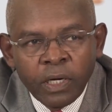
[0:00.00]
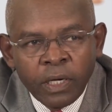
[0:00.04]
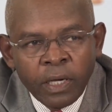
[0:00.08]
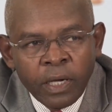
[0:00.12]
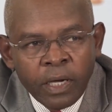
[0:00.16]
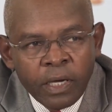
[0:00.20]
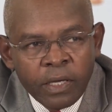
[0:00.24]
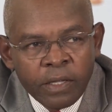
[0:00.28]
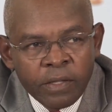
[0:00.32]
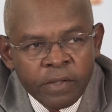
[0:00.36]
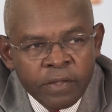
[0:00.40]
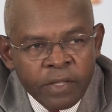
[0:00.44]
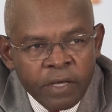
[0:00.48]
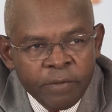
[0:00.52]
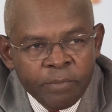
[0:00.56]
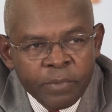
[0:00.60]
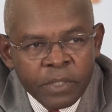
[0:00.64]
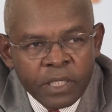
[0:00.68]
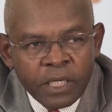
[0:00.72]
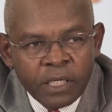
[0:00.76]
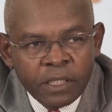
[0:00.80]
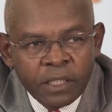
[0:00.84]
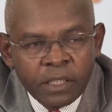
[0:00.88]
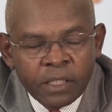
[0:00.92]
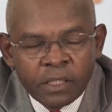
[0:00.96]
There have
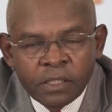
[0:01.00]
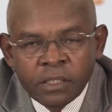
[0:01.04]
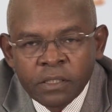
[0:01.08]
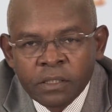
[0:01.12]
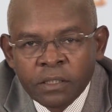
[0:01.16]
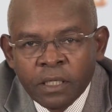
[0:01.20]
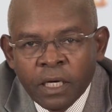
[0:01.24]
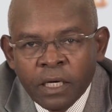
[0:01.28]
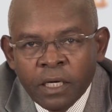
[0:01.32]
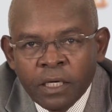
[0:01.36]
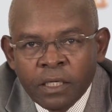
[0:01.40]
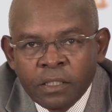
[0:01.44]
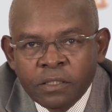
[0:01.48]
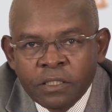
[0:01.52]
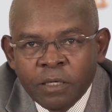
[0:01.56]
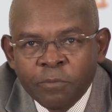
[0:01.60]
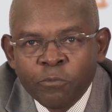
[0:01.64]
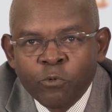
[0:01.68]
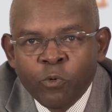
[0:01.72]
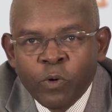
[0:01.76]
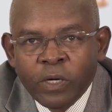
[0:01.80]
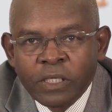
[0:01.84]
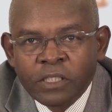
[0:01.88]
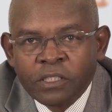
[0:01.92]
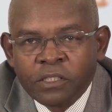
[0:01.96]
been some
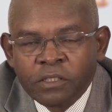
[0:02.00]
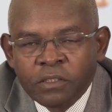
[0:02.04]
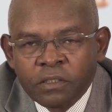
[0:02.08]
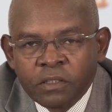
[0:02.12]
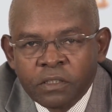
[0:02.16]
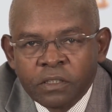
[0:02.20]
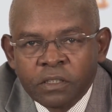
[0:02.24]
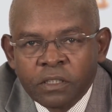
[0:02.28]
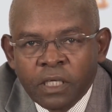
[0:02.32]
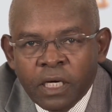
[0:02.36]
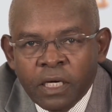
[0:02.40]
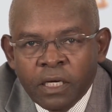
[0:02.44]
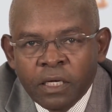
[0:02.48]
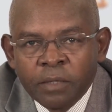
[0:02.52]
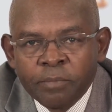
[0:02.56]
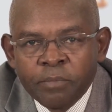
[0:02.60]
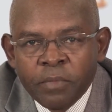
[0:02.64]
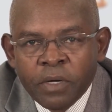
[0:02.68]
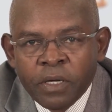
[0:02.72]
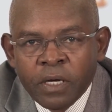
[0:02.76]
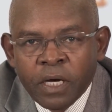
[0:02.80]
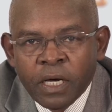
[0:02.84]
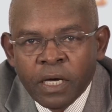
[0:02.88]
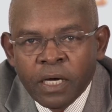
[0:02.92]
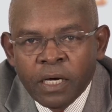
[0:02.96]
questions
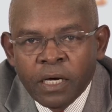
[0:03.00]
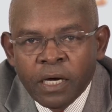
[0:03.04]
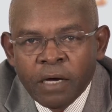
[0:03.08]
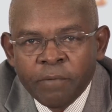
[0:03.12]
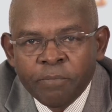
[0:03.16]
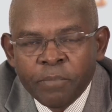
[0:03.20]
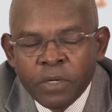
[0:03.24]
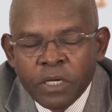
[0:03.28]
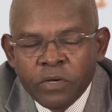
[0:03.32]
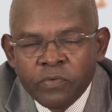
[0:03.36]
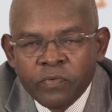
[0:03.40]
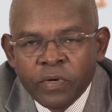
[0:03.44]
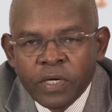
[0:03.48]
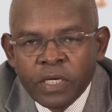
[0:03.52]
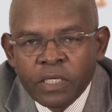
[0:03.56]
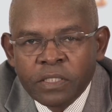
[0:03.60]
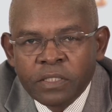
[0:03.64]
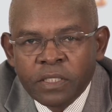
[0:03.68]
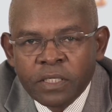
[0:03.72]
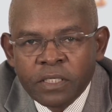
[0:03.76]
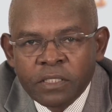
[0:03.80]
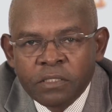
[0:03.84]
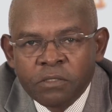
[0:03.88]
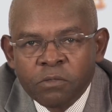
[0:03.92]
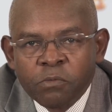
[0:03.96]
have been
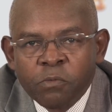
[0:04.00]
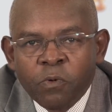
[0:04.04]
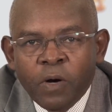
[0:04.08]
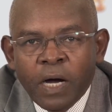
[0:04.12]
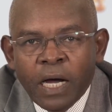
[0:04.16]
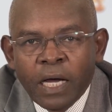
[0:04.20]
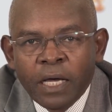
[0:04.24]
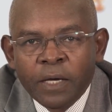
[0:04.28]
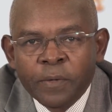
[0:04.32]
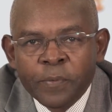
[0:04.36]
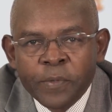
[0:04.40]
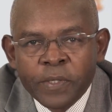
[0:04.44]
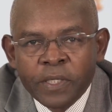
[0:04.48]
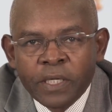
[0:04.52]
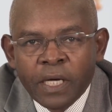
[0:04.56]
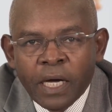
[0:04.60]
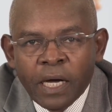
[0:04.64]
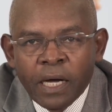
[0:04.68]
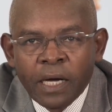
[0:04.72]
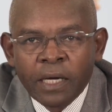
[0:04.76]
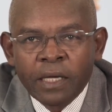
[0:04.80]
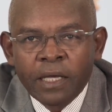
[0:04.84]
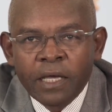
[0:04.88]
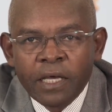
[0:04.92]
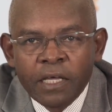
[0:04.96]
raised as to why we
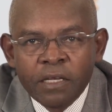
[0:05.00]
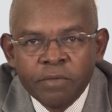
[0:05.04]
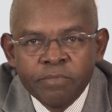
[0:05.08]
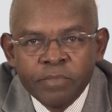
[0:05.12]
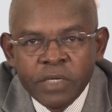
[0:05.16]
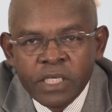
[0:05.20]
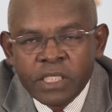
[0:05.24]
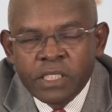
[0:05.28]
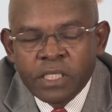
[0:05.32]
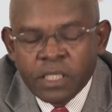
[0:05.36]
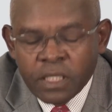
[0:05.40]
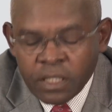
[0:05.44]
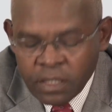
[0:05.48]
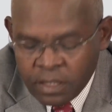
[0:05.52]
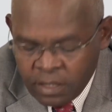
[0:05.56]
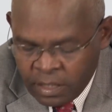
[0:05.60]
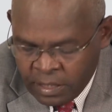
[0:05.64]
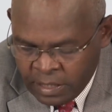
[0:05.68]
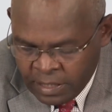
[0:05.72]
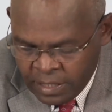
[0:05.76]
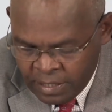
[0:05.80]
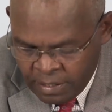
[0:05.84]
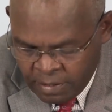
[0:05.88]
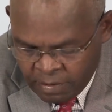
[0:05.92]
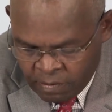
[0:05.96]
are again meeting
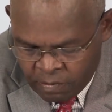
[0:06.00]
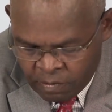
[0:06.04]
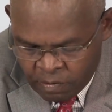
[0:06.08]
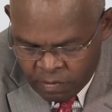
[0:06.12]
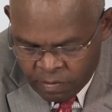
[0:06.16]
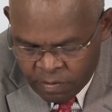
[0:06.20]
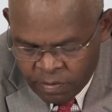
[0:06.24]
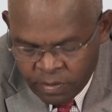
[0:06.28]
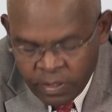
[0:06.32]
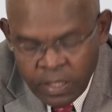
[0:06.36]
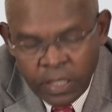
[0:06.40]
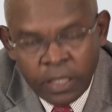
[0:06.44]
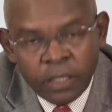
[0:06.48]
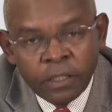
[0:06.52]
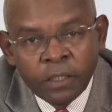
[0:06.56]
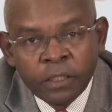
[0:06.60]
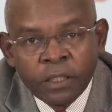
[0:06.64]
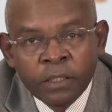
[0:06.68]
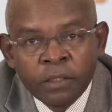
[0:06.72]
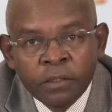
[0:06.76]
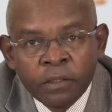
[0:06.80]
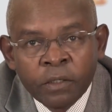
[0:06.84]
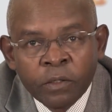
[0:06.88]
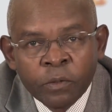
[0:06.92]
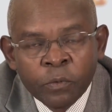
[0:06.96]

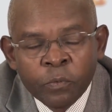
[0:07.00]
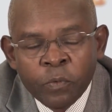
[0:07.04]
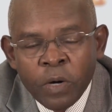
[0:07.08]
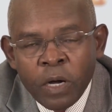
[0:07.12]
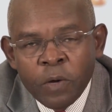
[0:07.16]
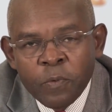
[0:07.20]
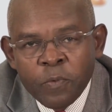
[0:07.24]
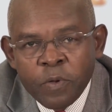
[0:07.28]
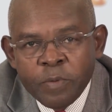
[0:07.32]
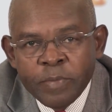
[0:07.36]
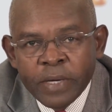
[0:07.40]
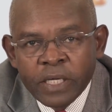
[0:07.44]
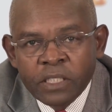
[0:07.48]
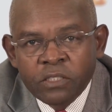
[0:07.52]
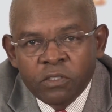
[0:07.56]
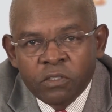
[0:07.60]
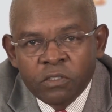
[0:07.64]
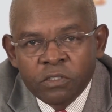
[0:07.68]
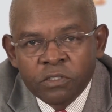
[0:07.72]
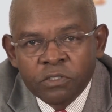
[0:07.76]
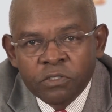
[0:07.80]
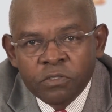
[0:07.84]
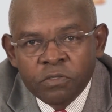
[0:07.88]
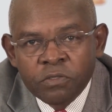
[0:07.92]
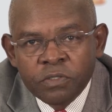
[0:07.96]
why we met
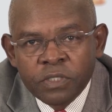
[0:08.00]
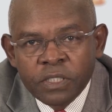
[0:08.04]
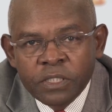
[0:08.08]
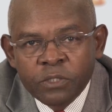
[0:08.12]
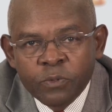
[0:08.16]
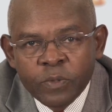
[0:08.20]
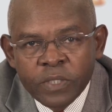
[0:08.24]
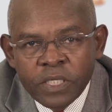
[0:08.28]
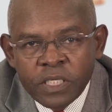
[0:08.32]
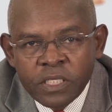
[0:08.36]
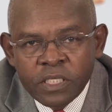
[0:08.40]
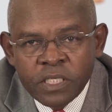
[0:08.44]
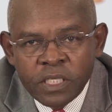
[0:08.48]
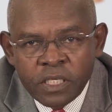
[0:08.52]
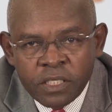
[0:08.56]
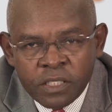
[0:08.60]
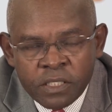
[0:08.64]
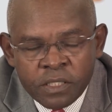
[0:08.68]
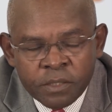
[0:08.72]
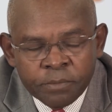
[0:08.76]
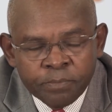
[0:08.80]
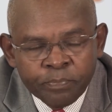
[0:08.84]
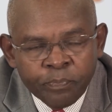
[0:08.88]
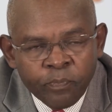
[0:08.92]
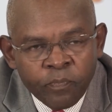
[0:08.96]
on June the
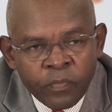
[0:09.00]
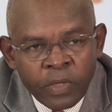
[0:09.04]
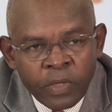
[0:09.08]
26th.